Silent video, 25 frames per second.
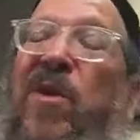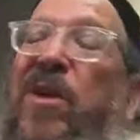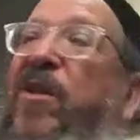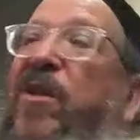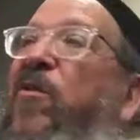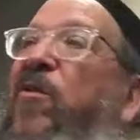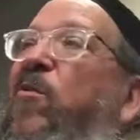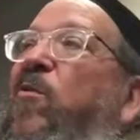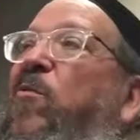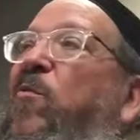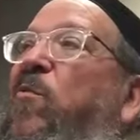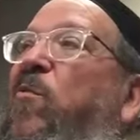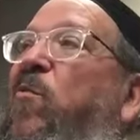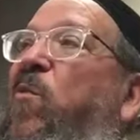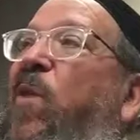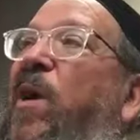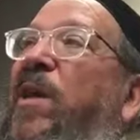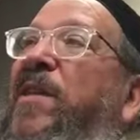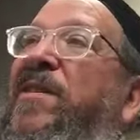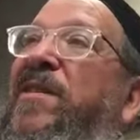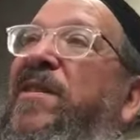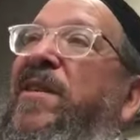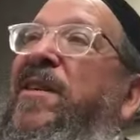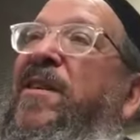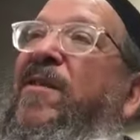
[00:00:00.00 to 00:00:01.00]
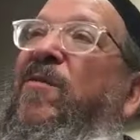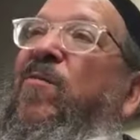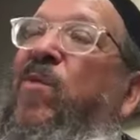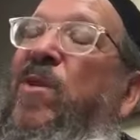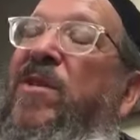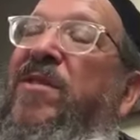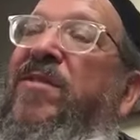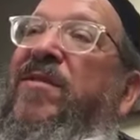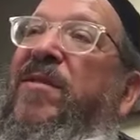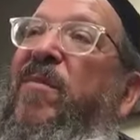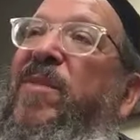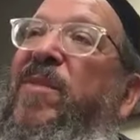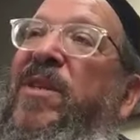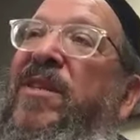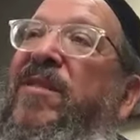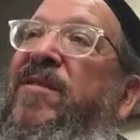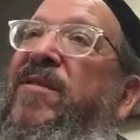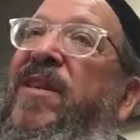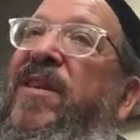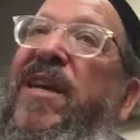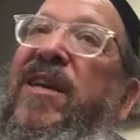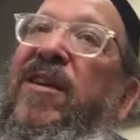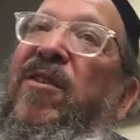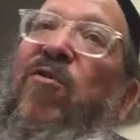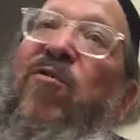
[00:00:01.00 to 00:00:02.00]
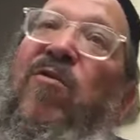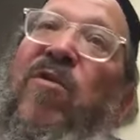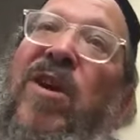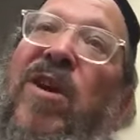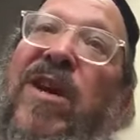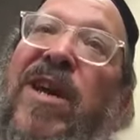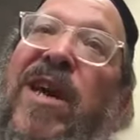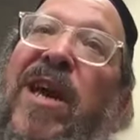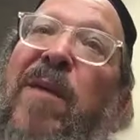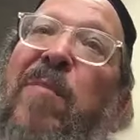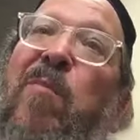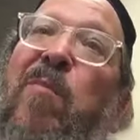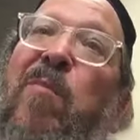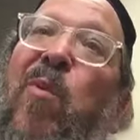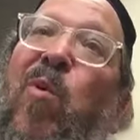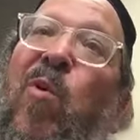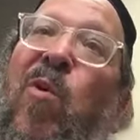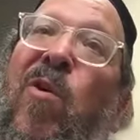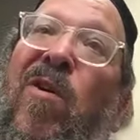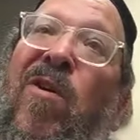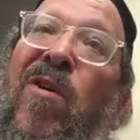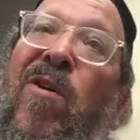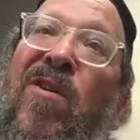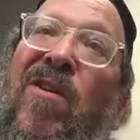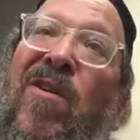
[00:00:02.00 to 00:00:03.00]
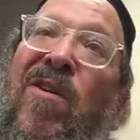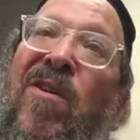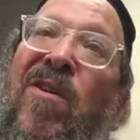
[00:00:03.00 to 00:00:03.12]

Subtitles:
went in, when somebody's saying you can get more